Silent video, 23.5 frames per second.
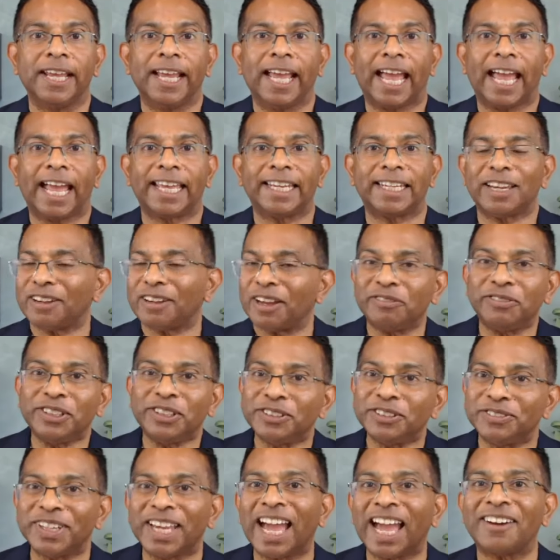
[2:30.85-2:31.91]
And I've
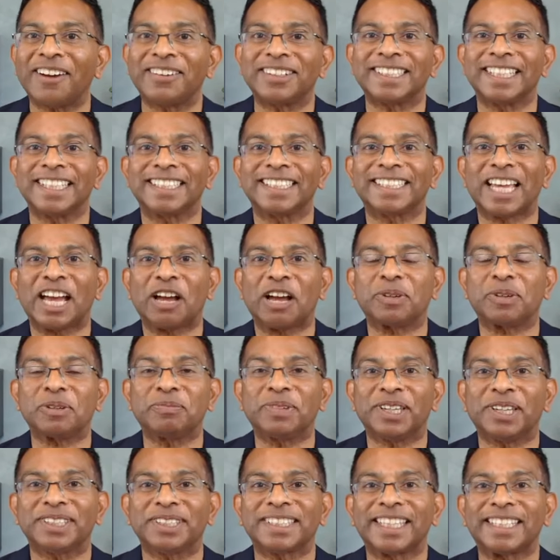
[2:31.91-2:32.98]
used VR as an example
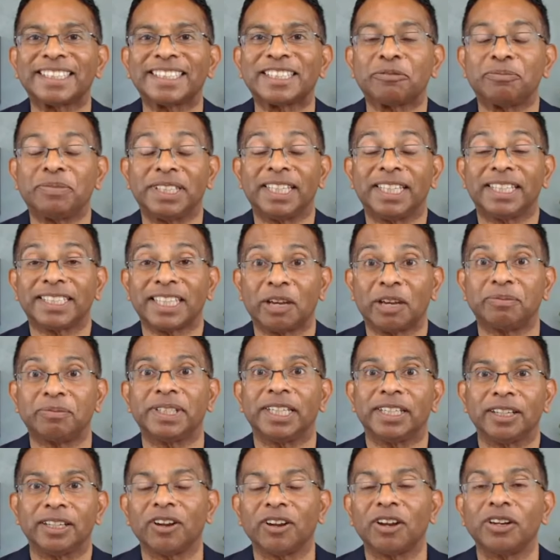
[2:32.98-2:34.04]
because that's something that's happening
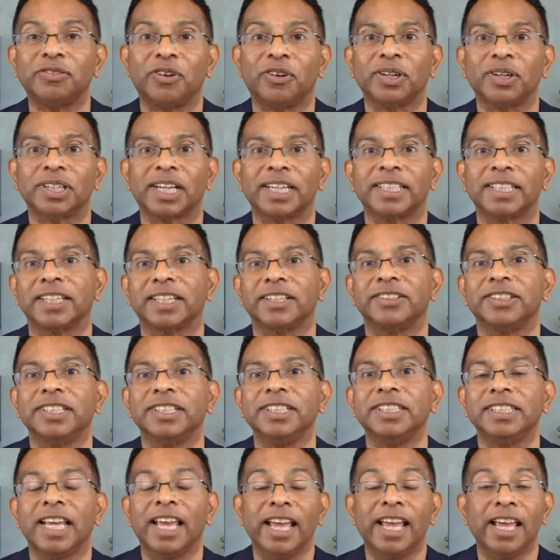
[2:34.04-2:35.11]
in a lot of
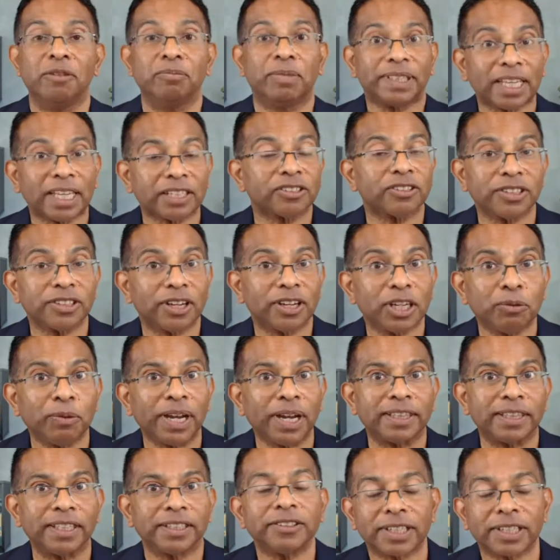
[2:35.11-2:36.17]
organizations, but that's not the only
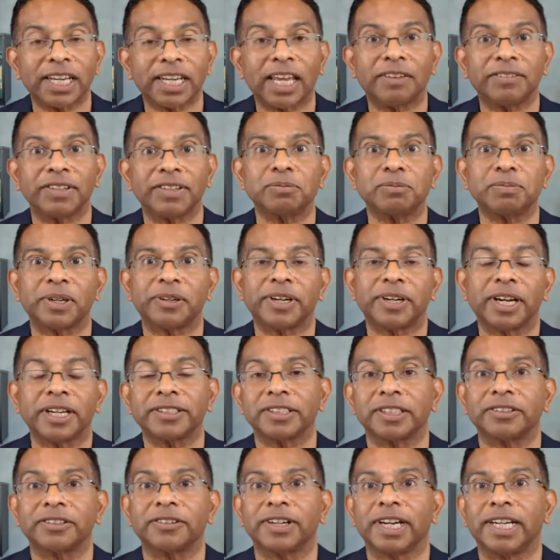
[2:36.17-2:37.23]
way that you can have
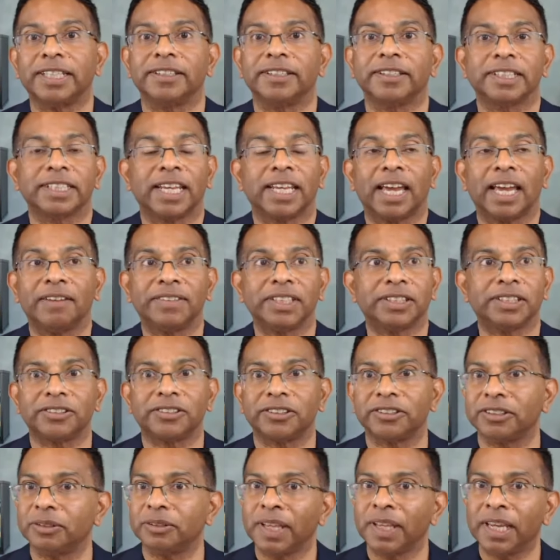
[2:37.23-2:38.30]
experiential training. You can have it
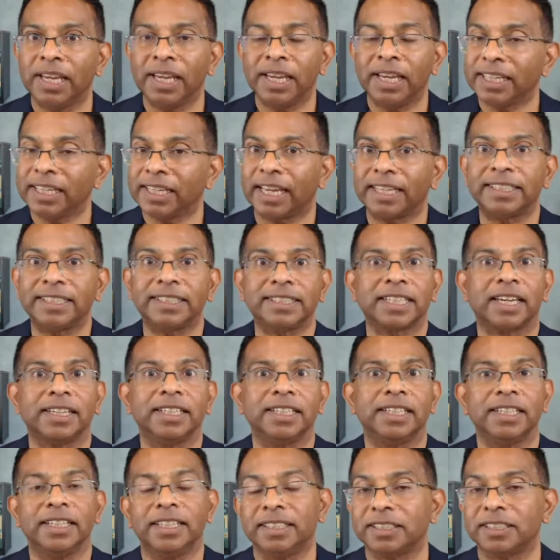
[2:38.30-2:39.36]
through case
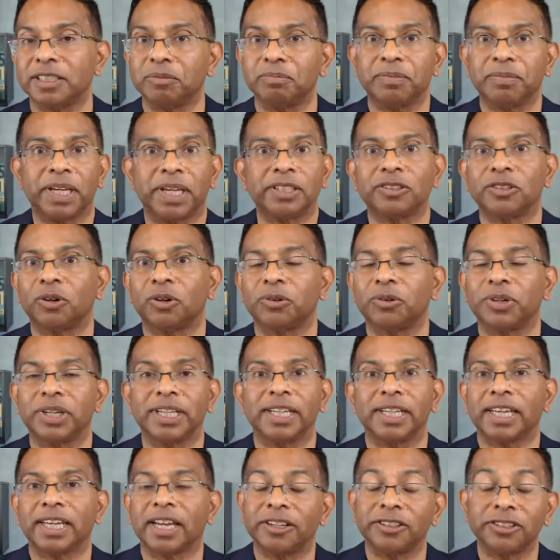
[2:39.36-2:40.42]
studies and
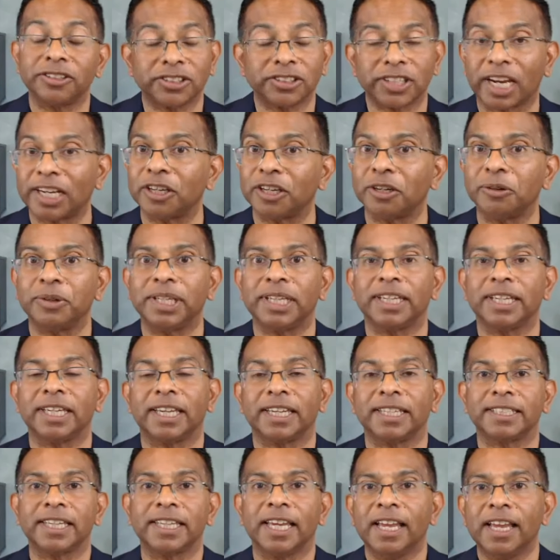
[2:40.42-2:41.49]
mentoring and shadowing
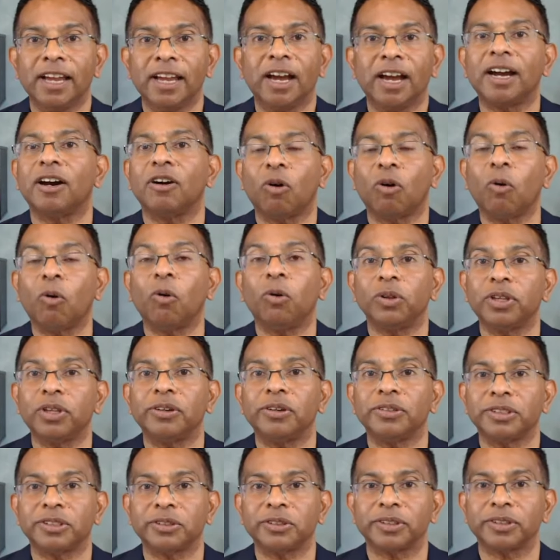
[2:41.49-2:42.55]
and all
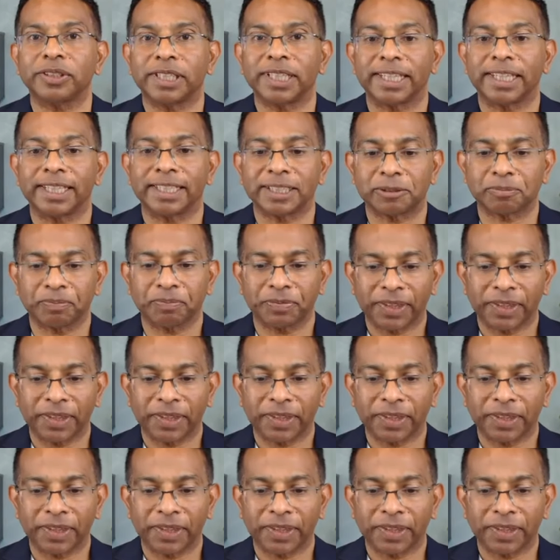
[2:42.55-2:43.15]
those sort of things.